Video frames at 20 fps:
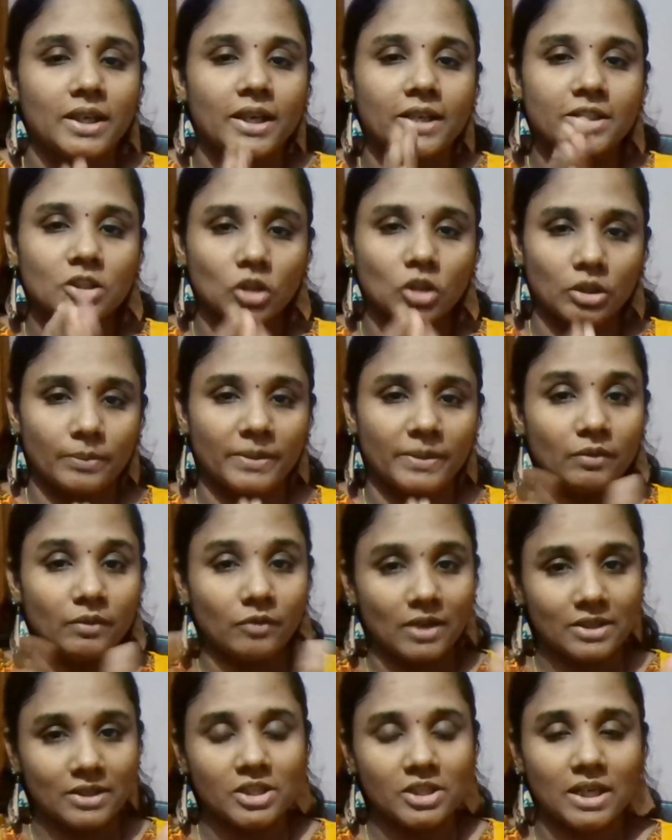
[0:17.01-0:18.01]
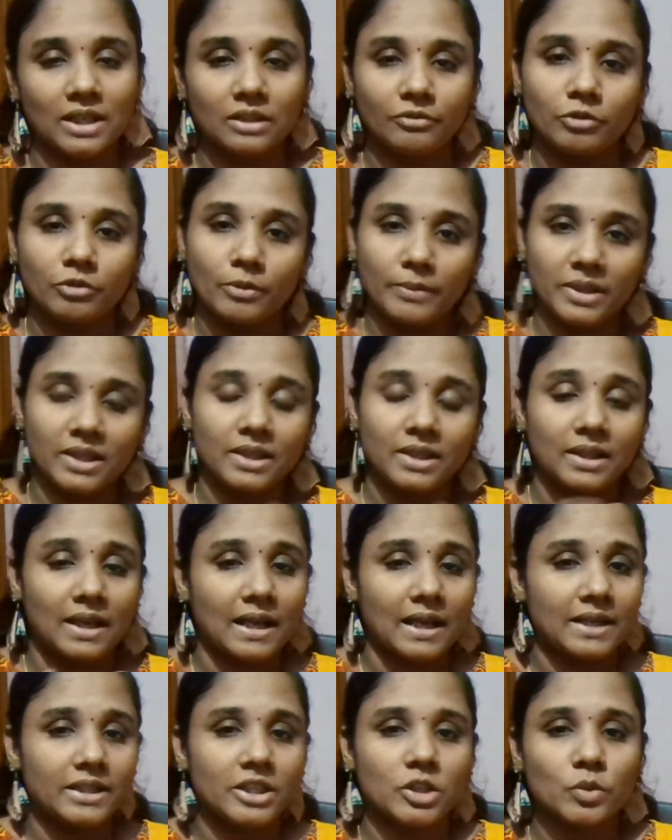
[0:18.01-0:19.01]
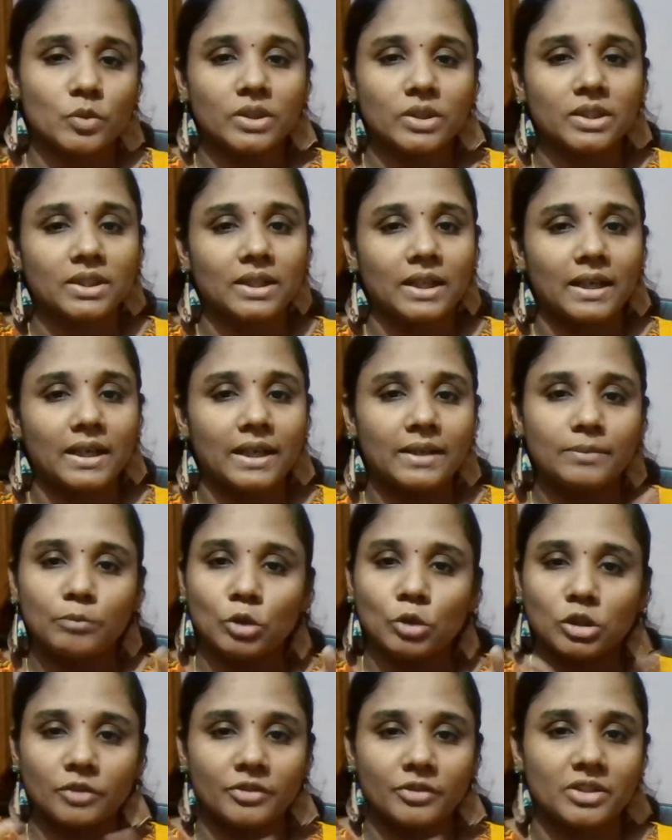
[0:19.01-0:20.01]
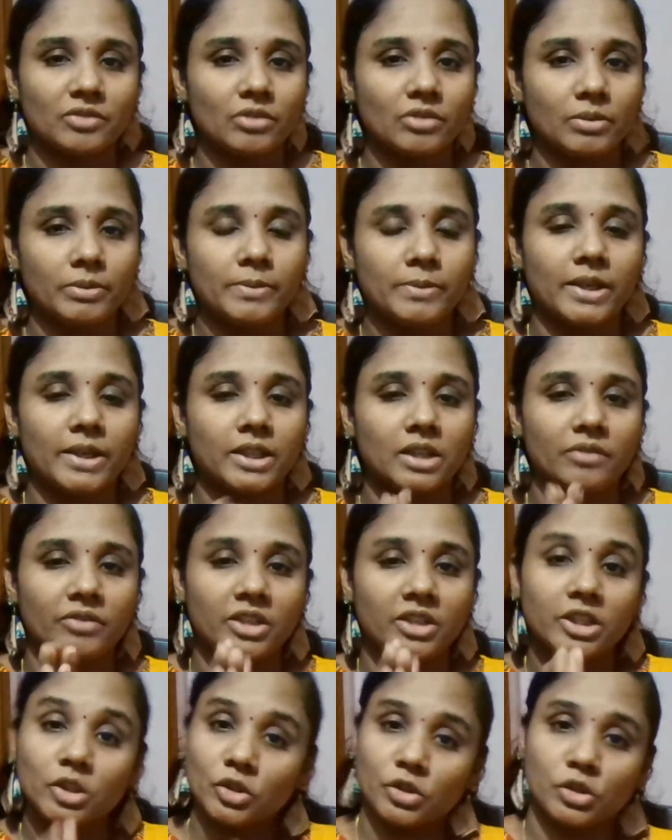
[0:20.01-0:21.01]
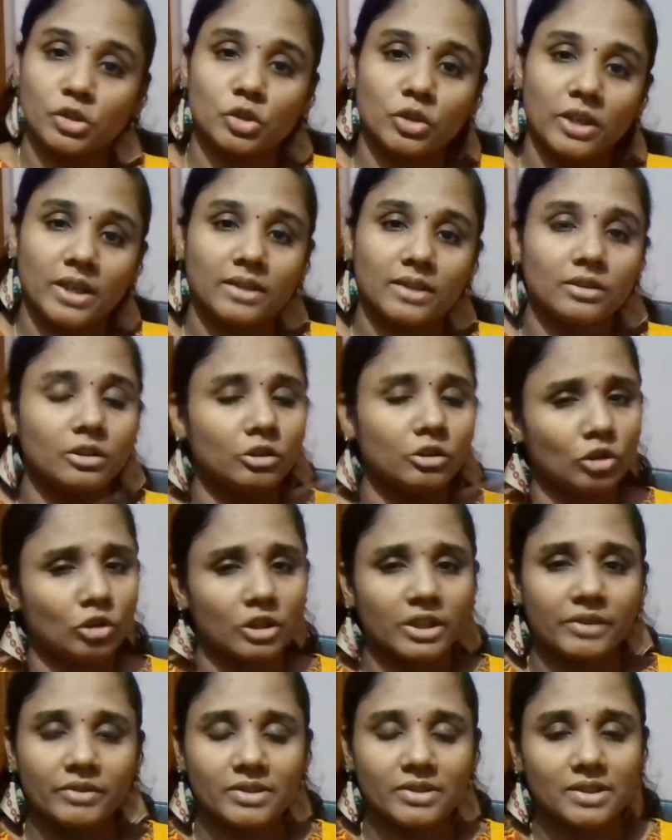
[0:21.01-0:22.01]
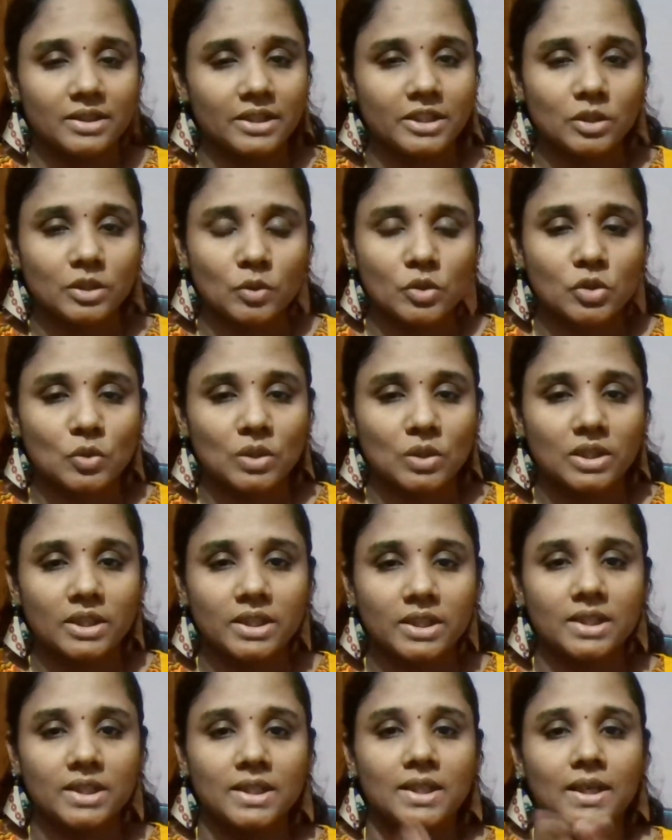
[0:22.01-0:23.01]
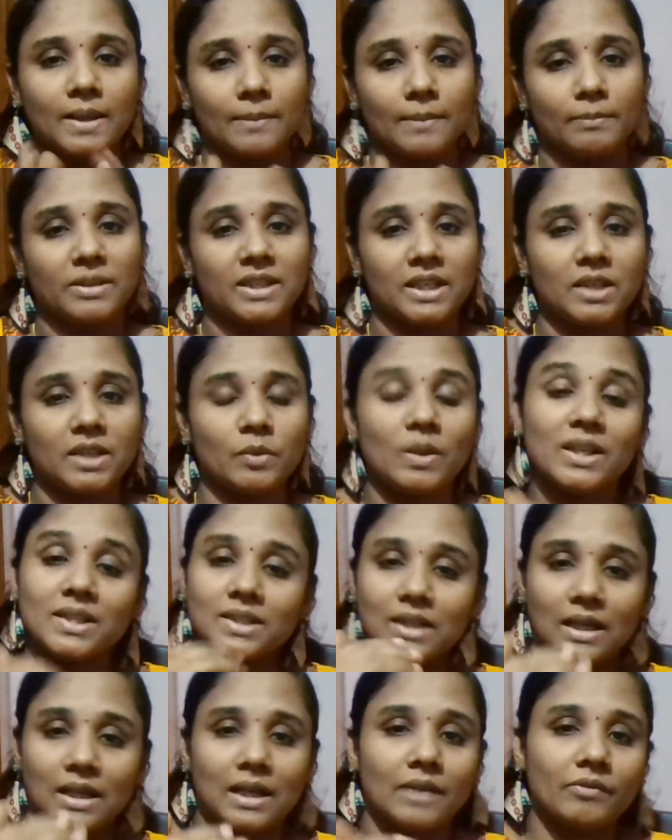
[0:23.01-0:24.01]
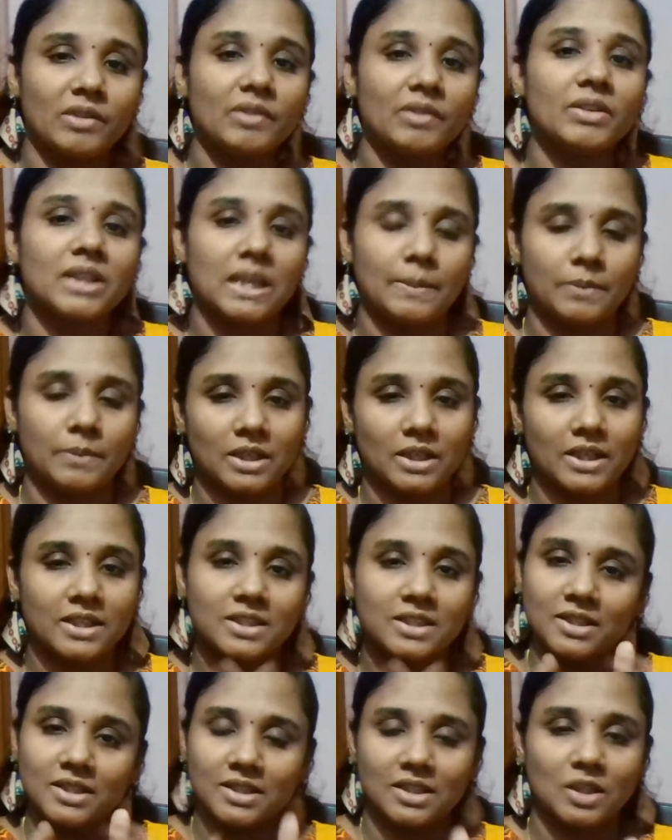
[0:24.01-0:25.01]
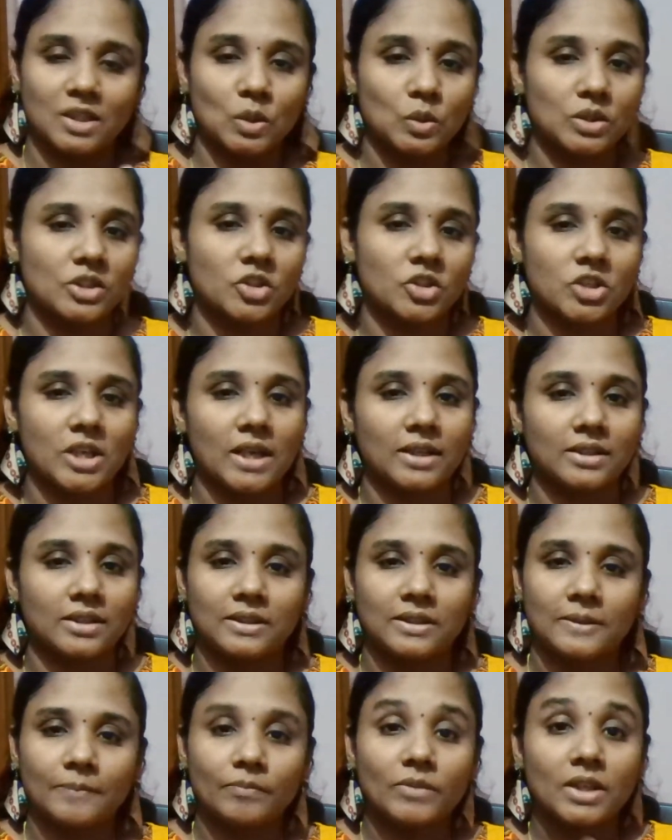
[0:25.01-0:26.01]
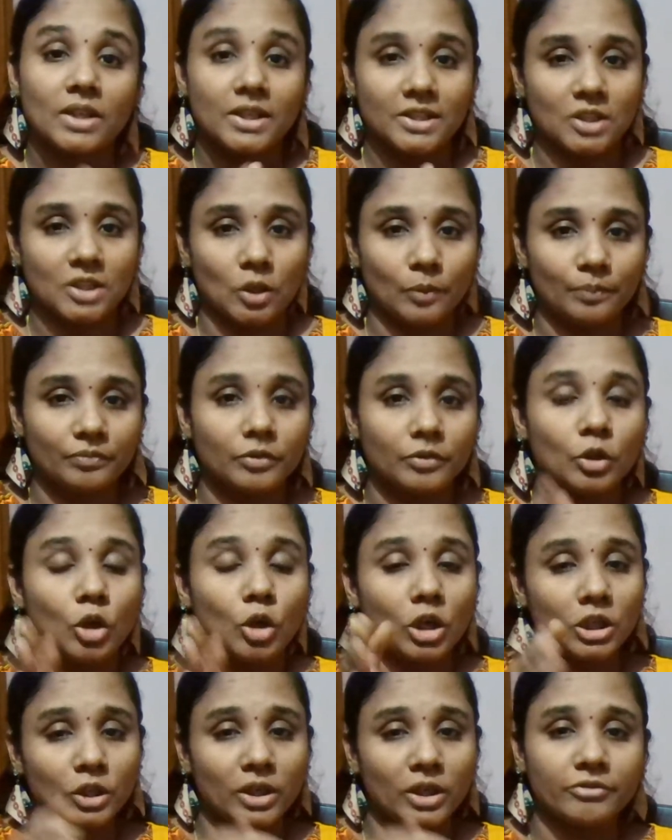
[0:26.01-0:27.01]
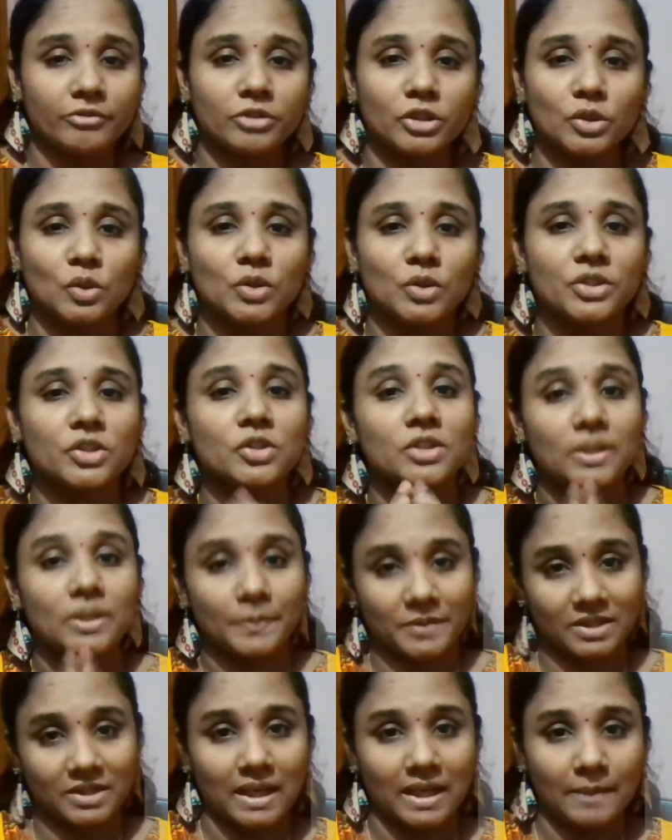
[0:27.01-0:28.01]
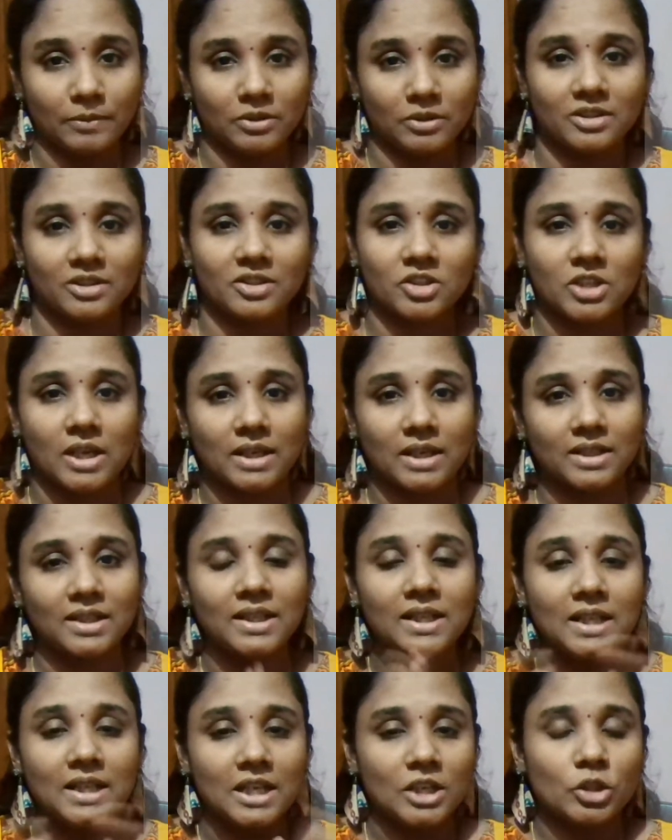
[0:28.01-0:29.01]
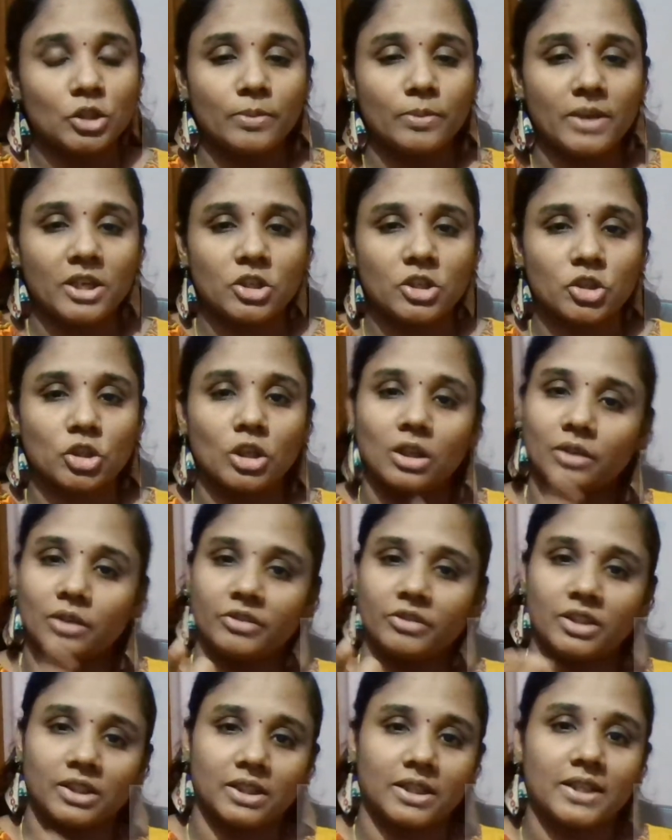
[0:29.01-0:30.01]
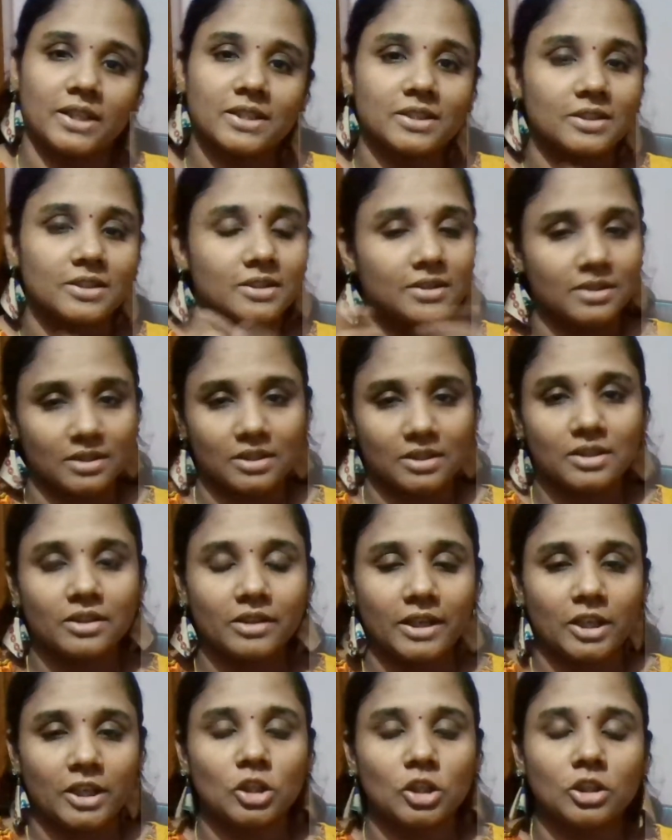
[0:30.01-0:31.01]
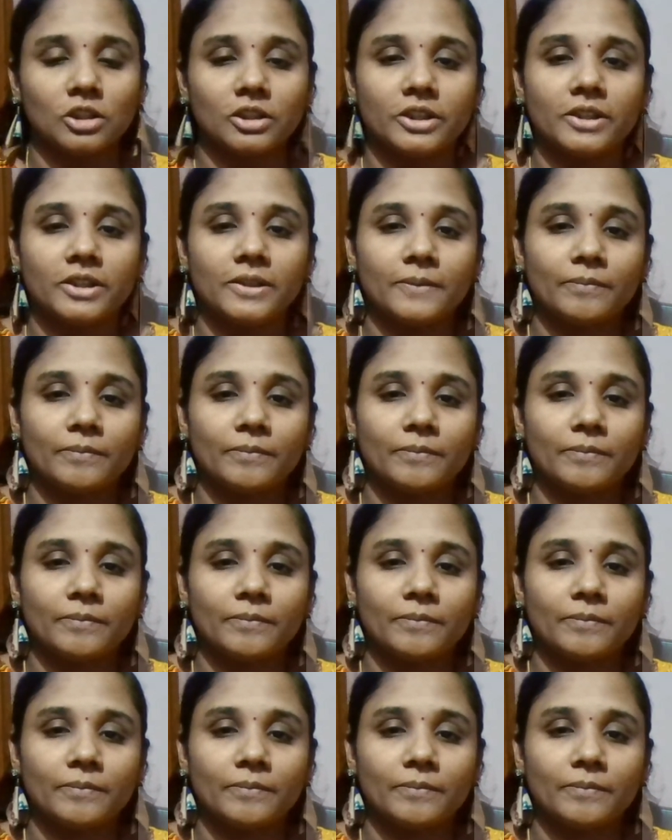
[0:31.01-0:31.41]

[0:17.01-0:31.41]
It's going to be one channel for me and Yashwant, and both of us will be making videos together or even individually. But anyways, we will keep connected through this channel. So all you have to do is to subscribe to this channel to make sure we are connected regularly.